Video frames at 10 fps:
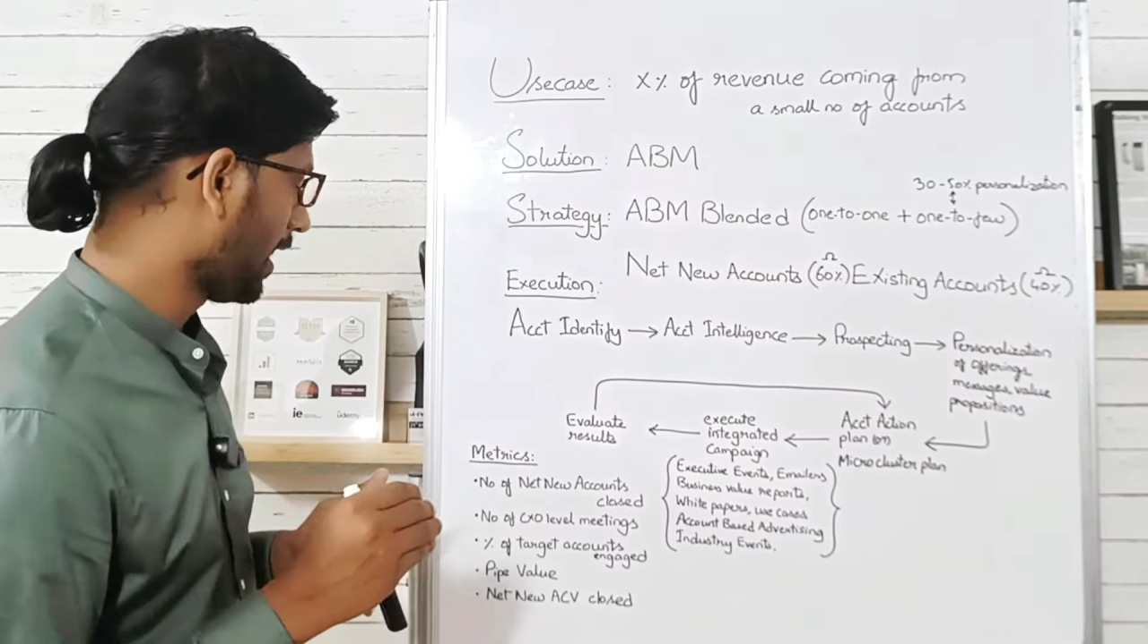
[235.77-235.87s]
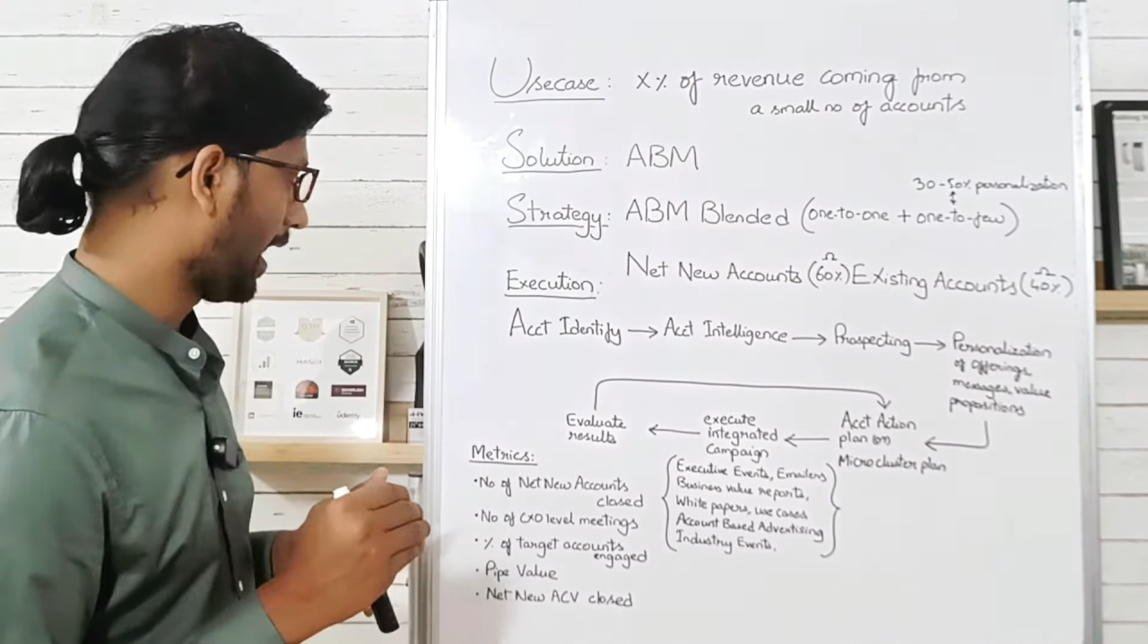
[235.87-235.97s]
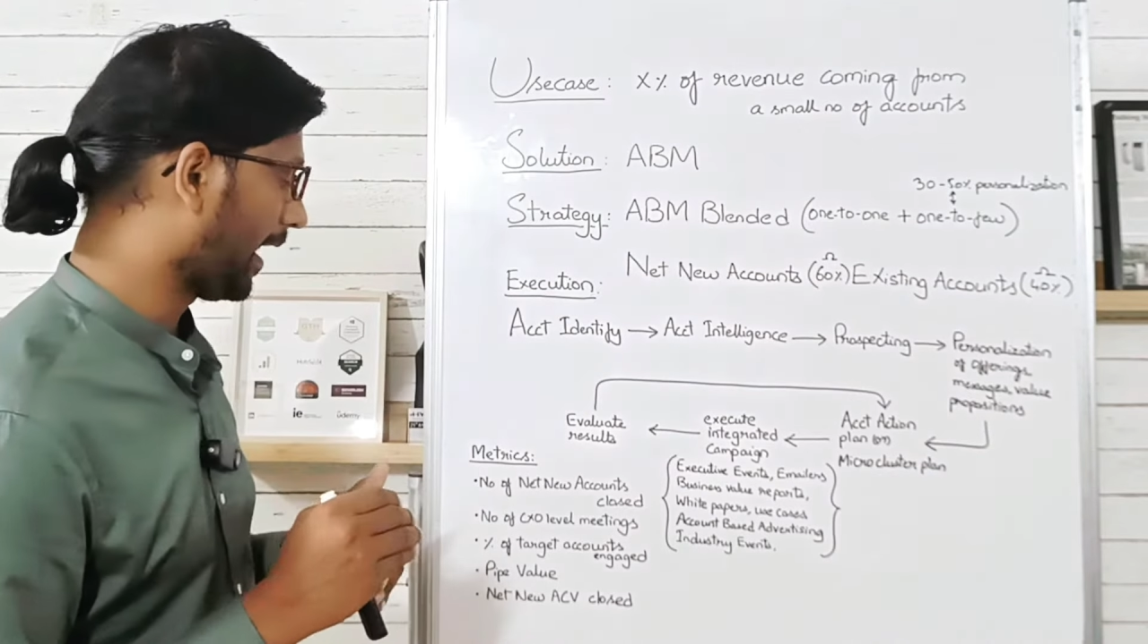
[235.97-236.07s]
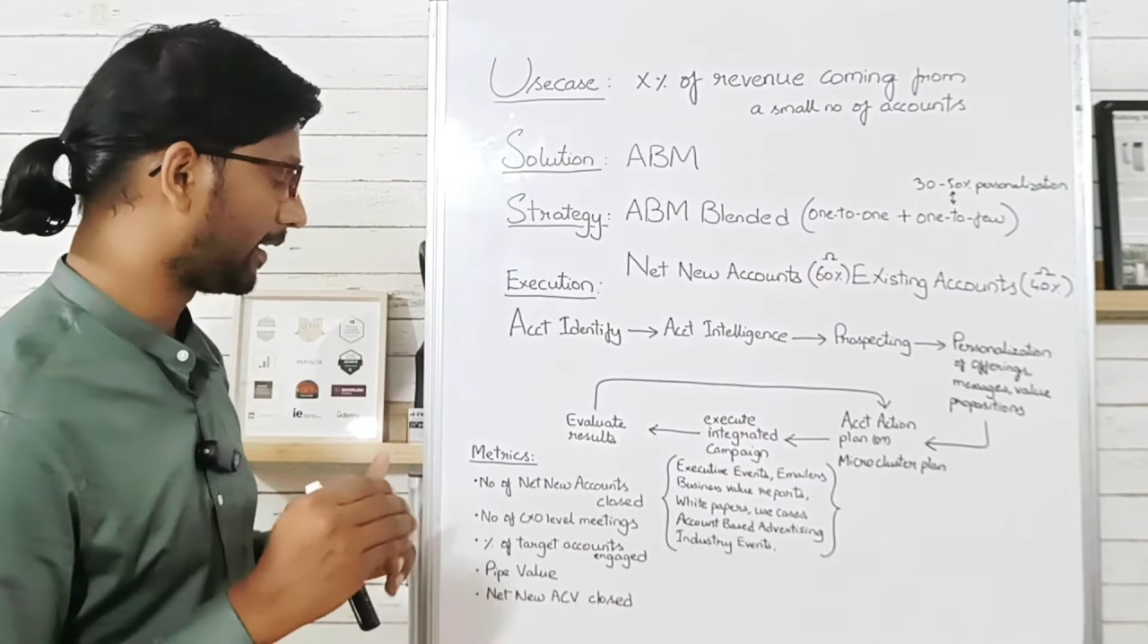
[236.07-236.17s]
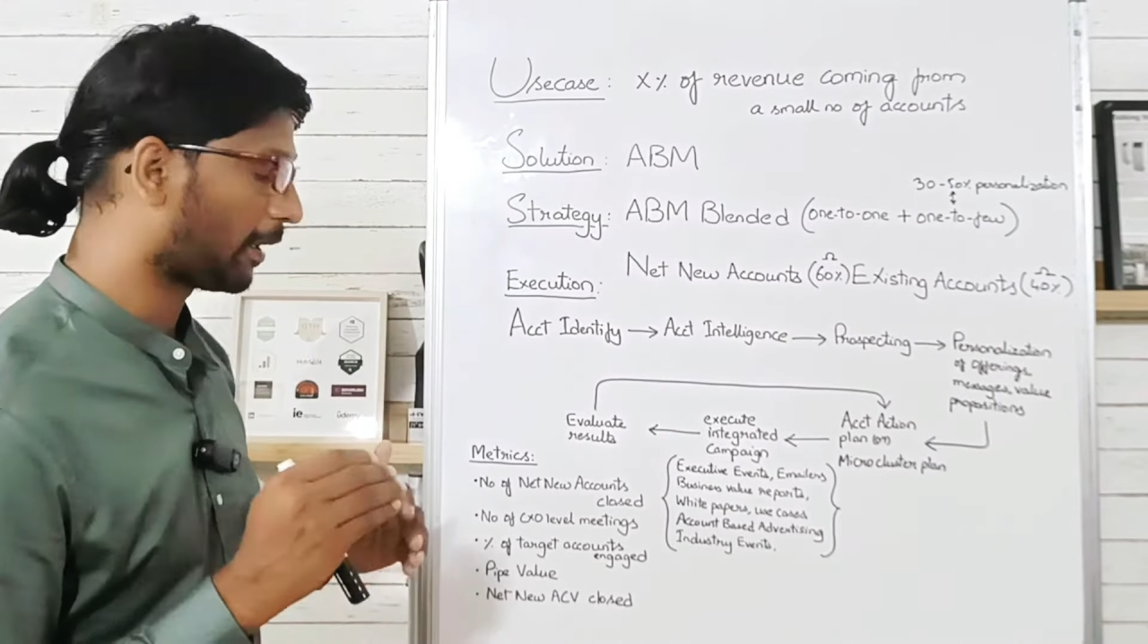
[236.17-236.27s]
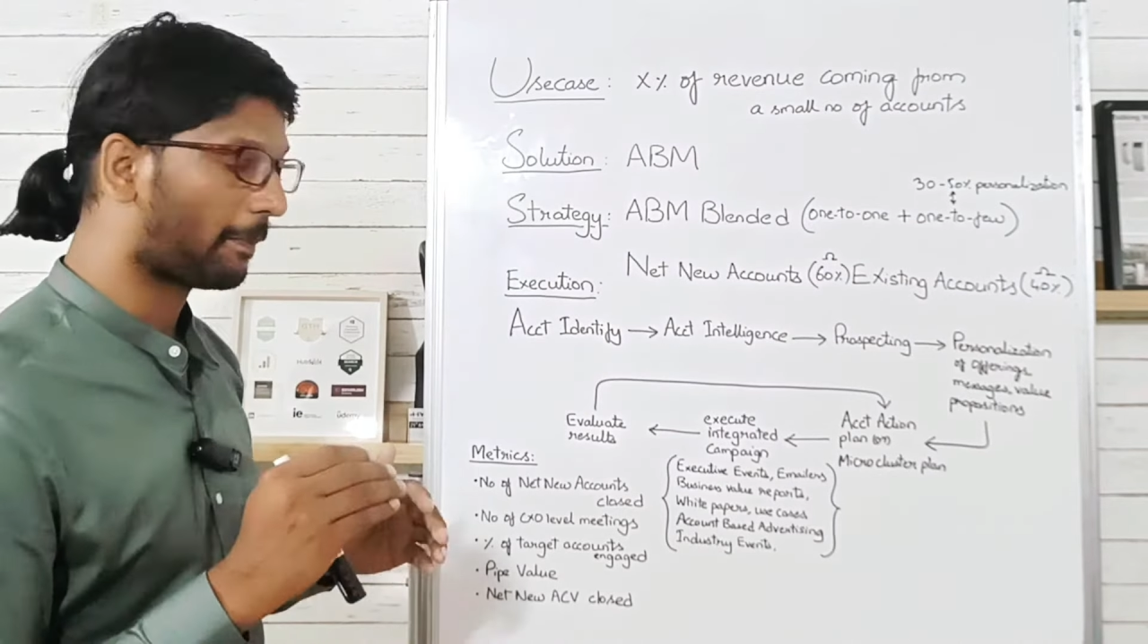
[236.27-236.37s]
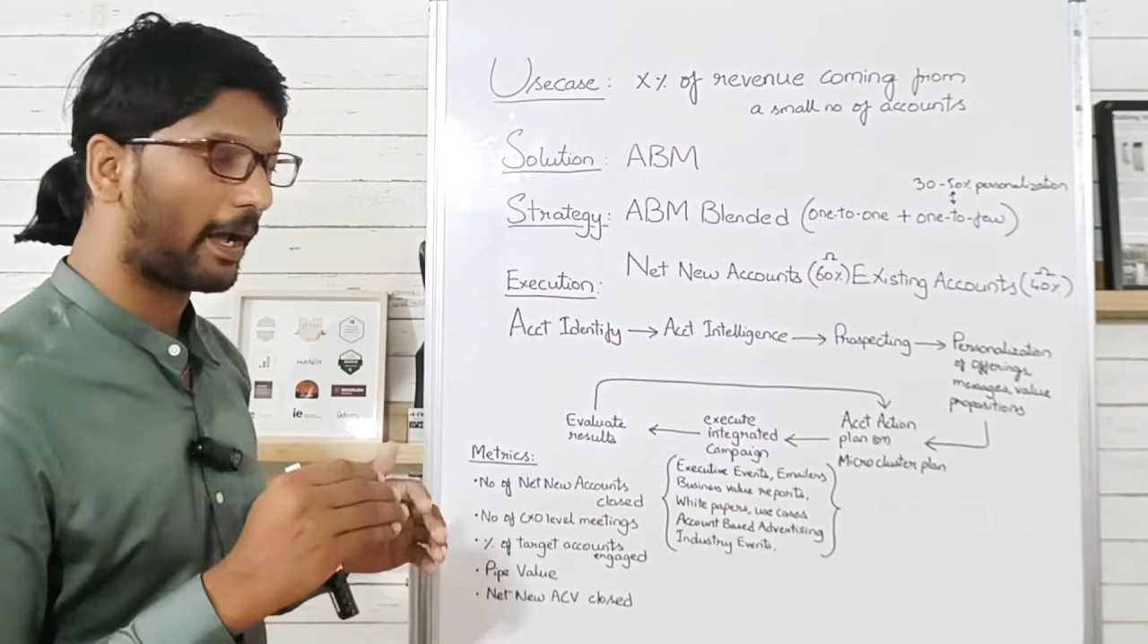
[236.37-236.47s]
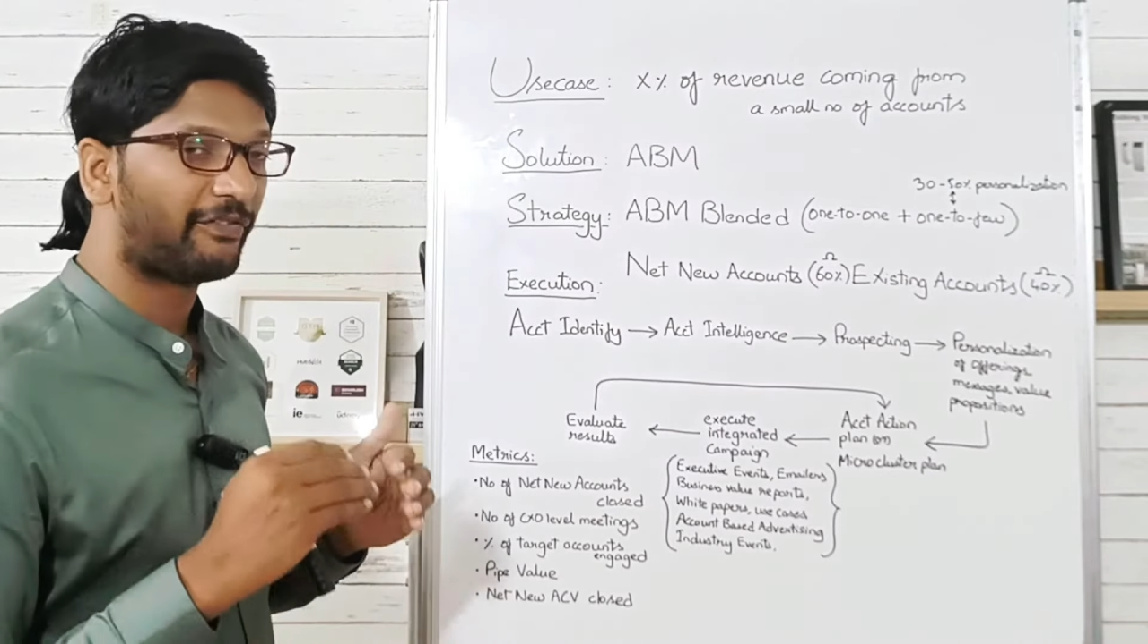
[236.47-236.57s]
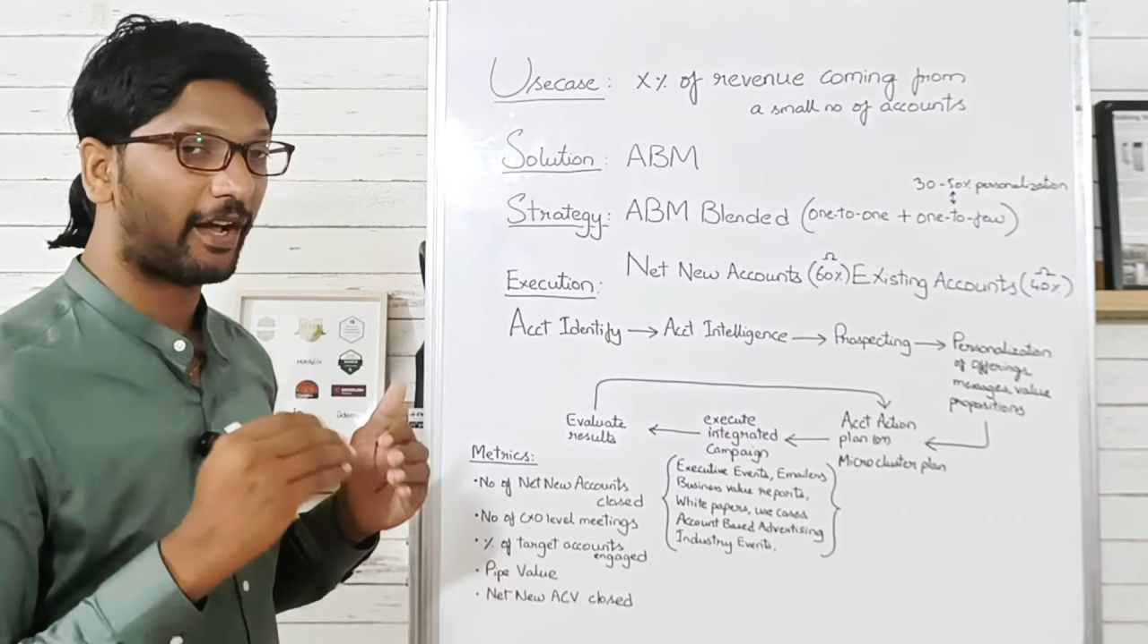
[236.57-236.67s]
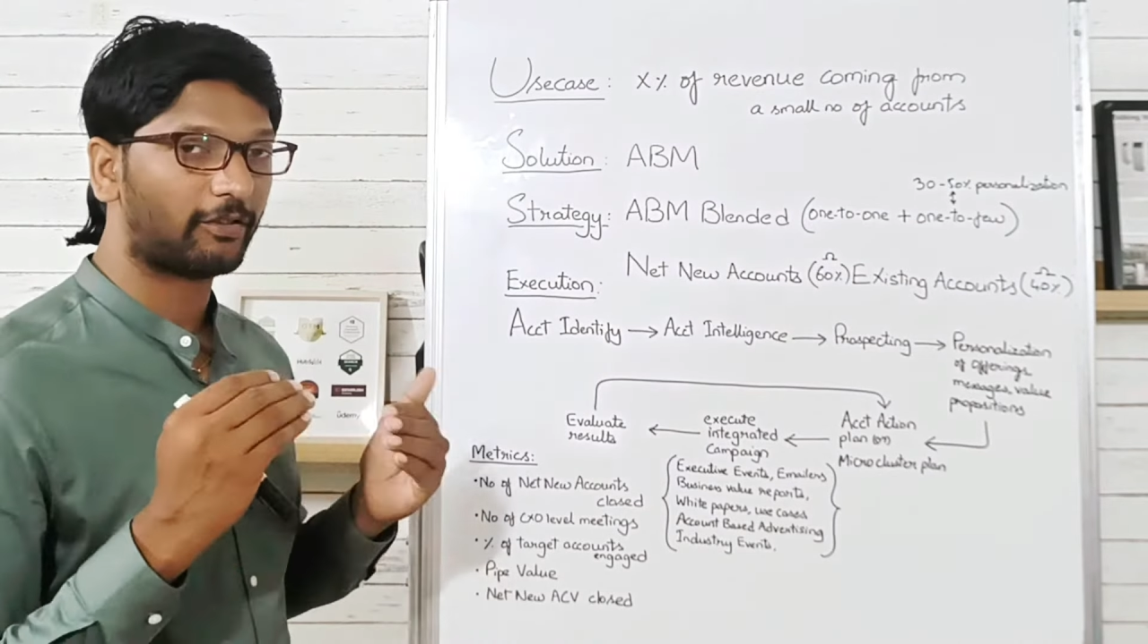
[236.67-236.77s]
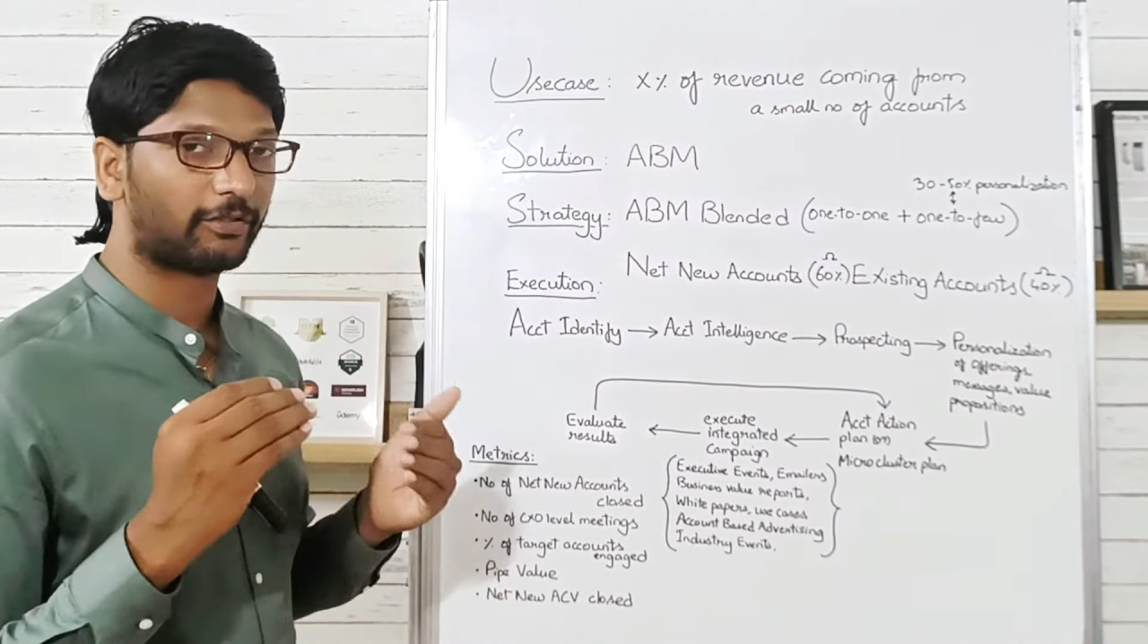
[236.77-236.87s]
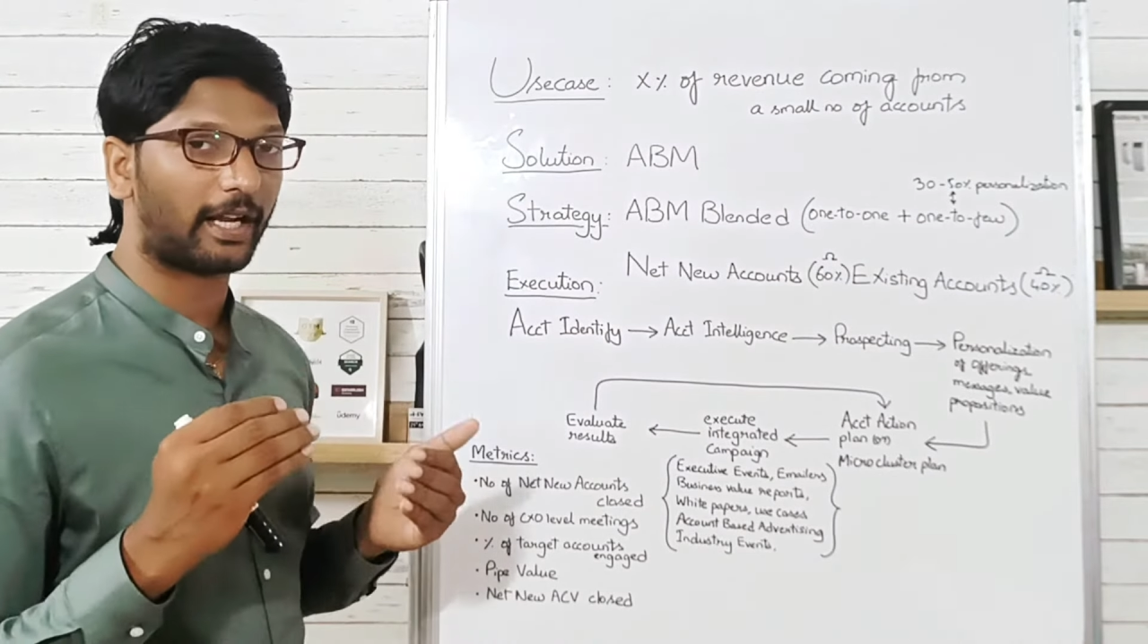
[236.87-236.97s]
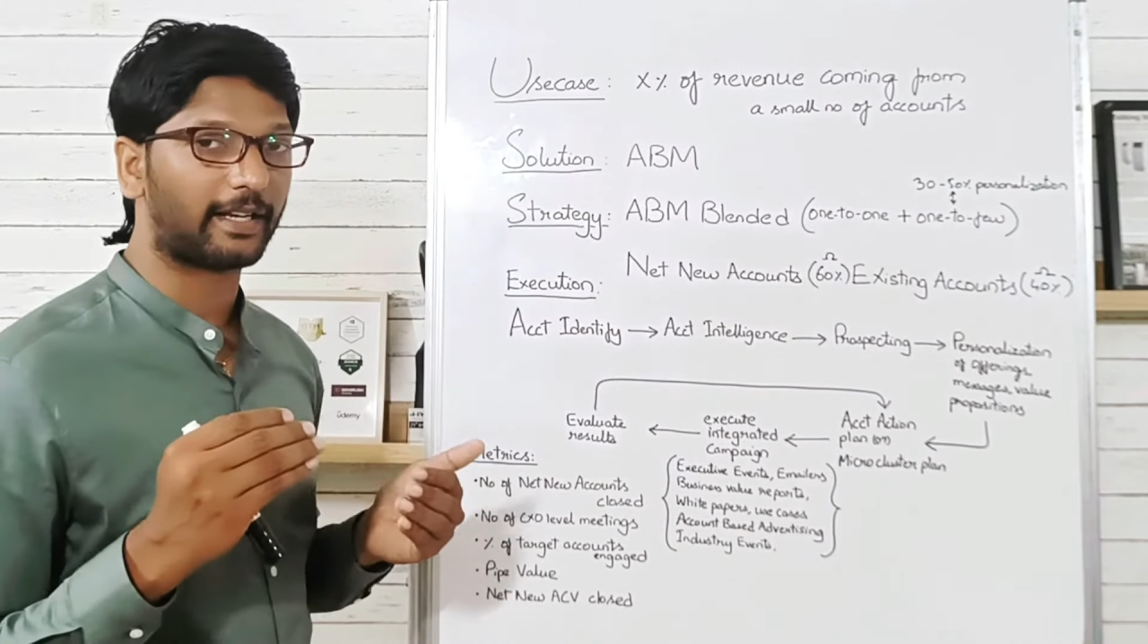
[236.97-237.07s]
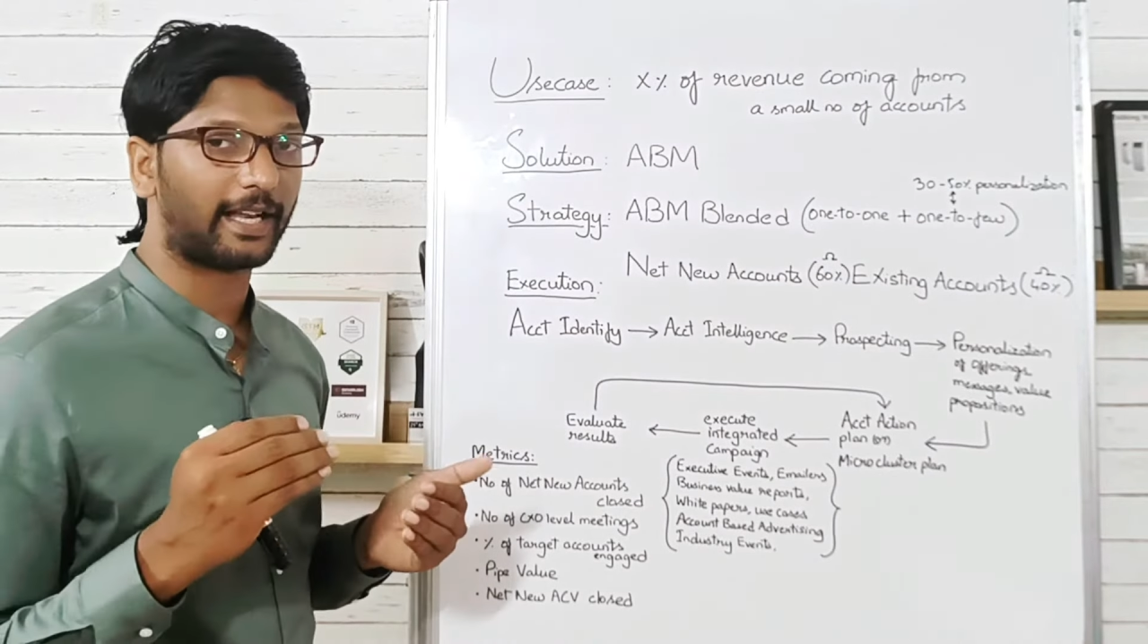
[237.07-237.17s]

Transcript: and the pipe value that